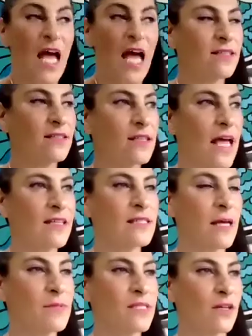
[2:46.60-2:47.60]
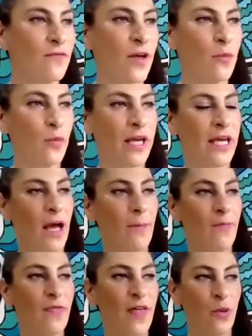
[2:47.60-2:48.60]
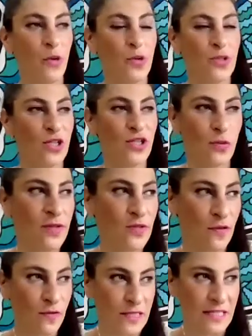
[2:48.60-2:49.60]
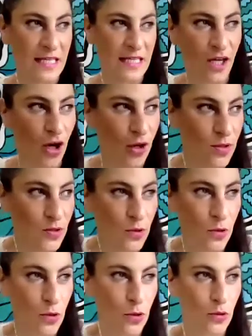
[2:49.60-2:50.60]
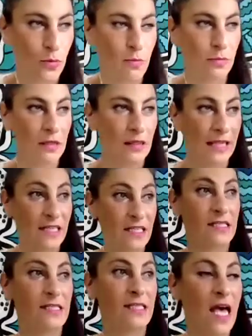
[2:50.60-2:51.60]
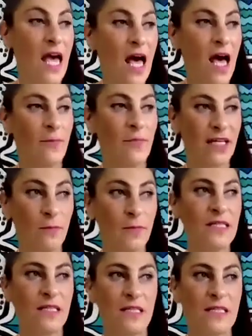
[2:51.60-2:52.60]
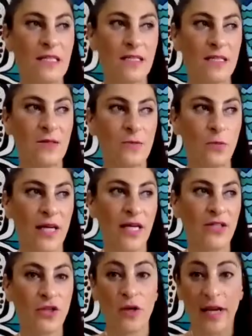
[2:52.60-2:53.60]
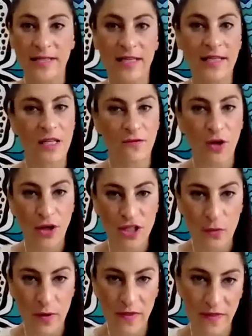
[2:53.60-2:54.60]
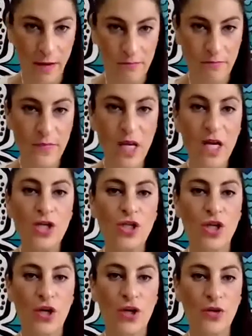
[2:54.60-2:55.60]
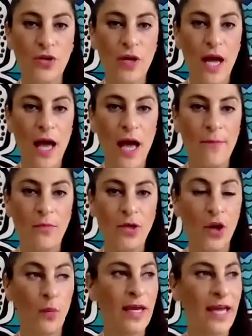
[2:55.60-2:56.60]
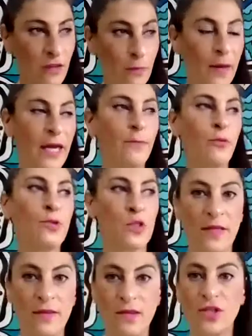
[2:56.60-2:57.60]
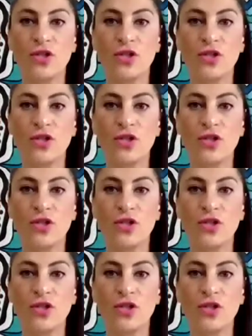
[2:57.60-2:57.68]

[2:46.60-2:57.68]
and some stuff that we also do with sort of the CEOs or leaders in a business is we do executive coaching with them. So we get the people doing